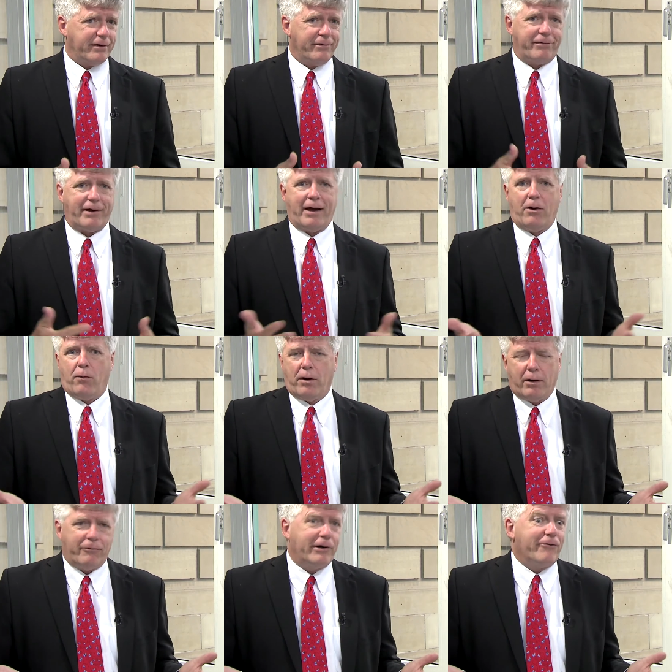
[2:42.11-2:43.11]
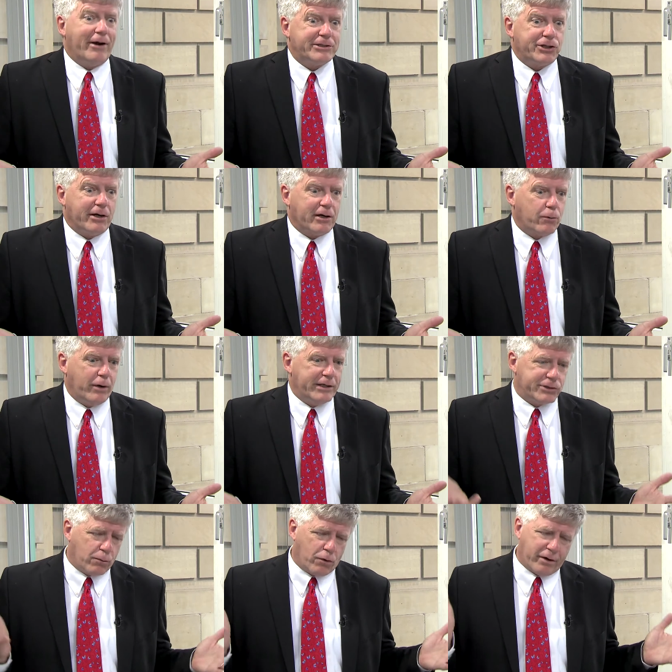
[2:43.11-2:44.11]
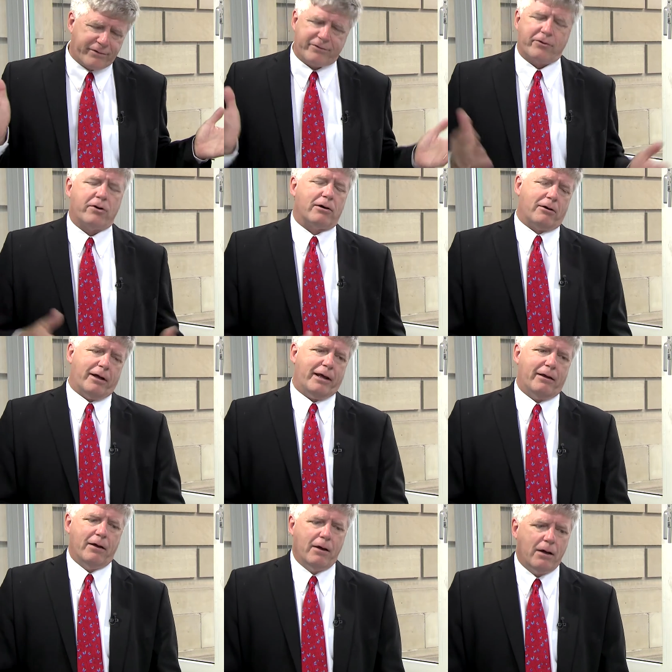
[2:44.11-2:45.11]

of how a regression equation works certainly